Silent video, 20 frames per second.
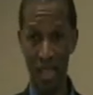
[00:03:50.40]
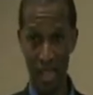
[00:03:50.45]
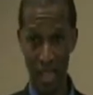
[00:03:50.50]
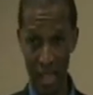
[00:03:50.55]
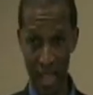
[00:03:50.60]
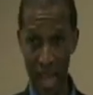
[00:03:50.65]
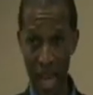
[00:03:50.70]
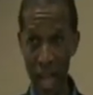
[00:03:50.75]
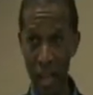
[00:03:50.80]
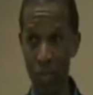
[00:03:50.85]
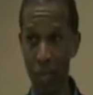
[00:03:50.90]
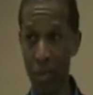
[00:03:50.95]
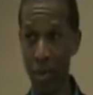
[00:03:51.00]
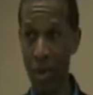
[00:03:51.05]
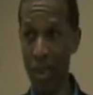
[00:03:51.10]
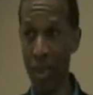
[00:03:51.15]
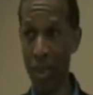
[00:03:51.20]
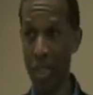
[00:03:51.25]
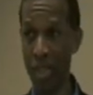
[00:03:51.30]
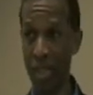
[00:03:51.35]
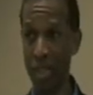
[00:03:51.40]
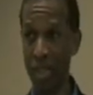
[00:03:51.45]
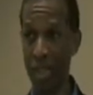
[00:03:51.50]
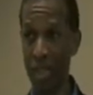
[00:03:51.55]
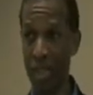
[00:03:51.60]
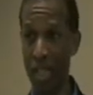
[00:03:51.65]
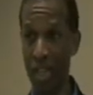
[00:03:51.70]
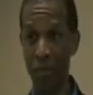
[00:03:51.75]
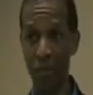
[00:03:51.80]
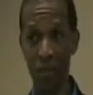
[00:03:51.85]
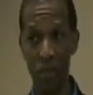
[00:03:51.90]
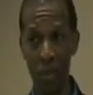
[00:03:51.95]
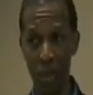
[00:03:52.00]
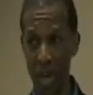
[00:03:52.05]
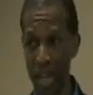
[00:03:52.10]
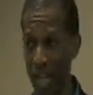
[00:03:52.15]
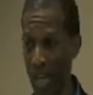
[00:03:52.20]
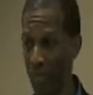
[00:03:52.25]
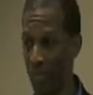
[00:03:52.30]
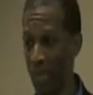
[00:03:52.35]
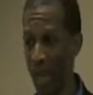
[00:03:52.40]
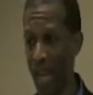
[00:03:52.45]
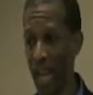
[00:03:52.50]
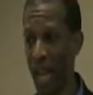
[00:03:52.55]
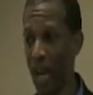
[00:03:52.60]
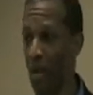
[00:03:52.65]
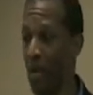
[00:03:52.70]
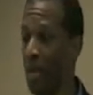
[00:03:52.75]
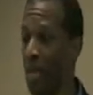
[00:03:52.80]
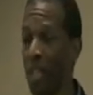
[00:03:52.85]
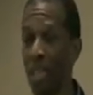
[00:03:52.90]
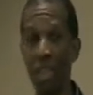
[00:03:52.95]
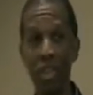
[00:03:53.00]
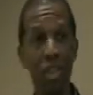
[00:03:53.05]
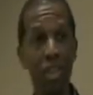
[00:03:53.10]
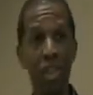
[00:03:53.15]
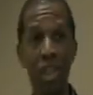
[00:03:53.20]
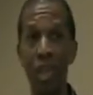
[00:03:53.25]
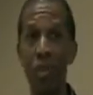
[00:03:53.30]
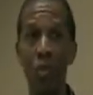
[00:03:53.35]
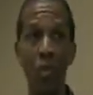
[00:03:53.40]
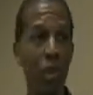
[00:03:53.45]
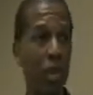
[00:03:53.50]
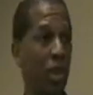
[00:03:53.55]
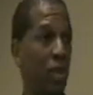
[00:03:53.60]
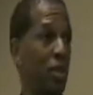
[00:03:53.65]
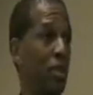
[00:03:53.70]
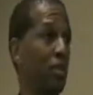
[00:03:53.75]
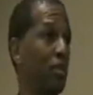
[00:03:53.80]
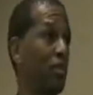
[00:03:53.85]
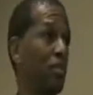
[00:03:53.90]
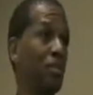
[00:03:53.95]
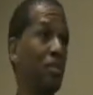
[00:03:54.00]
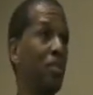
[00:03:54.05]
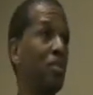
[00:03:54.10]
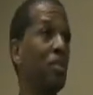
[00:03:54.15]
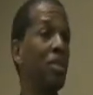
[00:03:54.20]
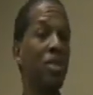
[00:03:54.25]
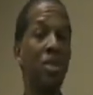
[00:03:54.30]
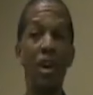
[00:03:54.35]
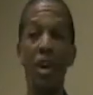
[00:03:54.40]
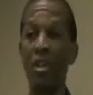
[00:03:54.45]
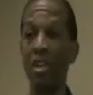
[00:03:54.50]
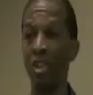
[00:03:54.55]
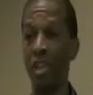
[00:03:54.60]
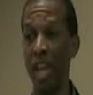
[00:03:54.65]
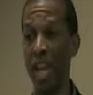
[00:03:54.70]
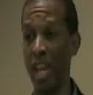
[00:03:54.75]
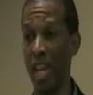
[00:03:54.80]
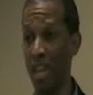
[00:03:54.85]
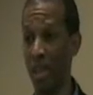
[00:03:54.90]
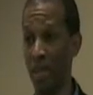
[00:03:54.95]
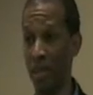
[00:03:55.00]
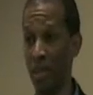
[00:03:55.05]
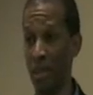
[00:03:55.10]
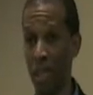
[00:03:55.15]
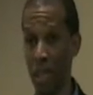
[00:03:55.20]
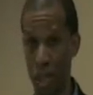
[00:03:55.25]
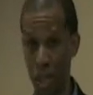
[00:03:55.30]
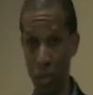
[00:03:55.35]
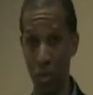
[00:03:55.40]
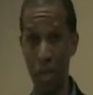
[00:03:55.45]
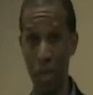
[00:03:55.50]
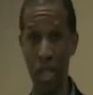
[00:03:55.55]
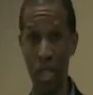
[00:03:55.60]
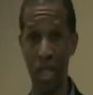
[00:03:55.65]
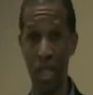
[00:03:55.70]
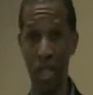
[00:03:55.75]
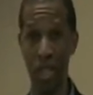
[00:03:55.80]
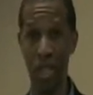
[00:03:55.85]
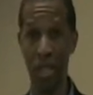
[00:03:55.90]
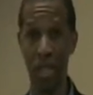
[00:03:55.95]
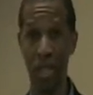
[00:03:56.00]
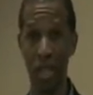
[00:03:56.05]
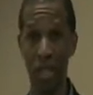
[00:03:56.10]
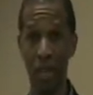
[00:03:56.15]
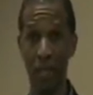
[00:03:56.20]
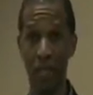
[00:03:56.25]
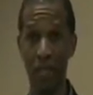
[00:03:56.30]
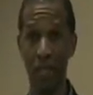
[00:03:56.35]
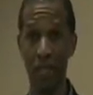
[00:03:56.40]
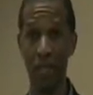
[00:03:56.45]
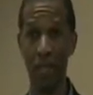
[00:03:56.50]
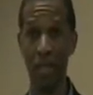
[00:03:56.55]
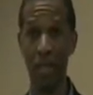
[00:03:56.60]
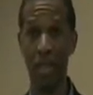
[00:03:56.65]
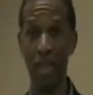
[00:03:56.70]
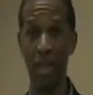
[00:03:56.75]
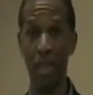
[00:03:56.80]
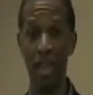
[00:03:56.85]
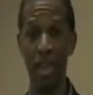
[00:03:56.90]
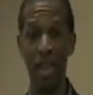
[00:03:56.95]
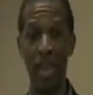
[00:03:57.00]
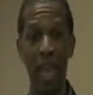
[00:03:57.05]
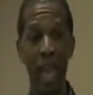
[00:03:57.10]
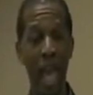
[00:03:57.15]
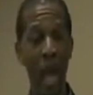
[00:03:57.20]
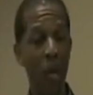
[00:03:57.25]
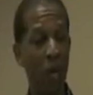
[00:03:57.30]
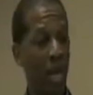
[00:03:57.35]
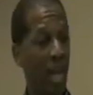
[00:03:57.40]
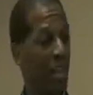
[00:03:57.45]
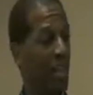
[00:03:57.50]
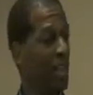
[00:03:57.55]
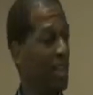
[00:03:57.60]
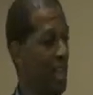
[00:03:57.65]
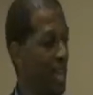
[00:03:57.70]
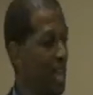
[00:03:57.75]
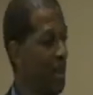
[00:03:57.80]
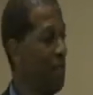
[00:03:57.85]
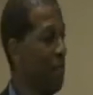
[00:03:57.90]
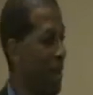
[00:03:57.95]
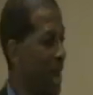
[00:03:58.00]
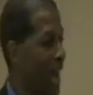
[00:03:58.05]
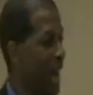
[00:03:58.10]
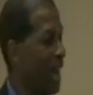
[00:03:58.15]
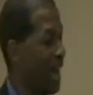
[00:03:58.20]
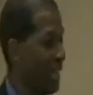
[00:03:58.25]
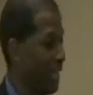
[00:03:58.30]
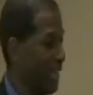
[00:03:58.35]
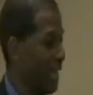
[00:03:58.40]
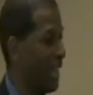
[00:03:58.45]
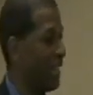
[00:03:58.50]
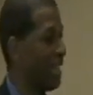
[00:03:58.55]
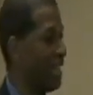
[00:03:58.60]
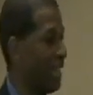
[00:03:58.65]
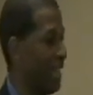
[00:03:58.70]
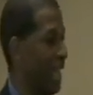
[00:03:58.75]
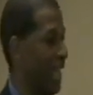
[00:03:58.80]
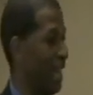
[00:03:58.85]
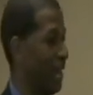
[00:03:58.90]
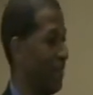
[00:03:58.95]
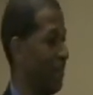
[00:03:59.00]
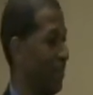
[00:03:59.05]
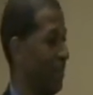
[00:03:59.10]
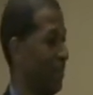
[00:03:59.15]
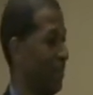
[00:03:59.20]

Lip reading: to California. If you bring it up now, she will start shaking, literally. And when I think back at that day,